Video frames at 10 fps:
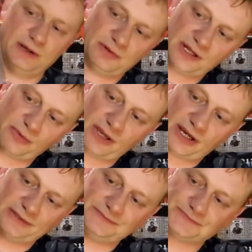But there we
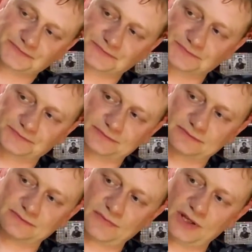go.
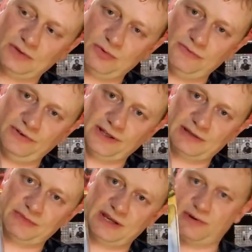And Wolf
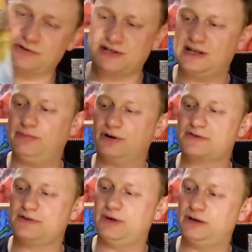Link Amiibo. I'll stay in the
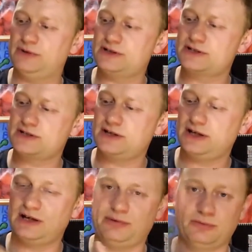box for the moment,
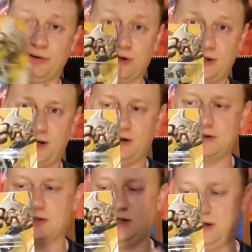but I will get it
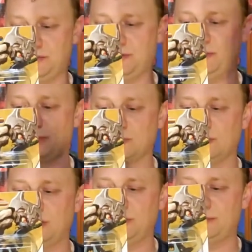out because I do open all
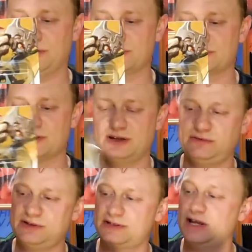my
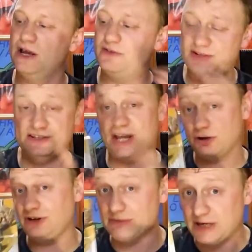Amiibos. This is the
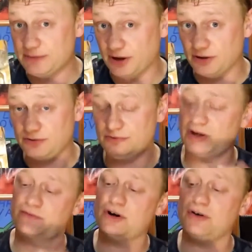only Amiibo
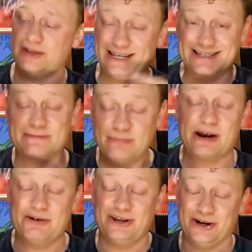that I've got that isn't
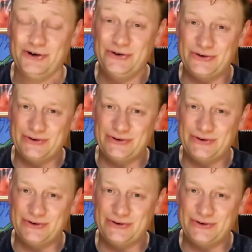Mario.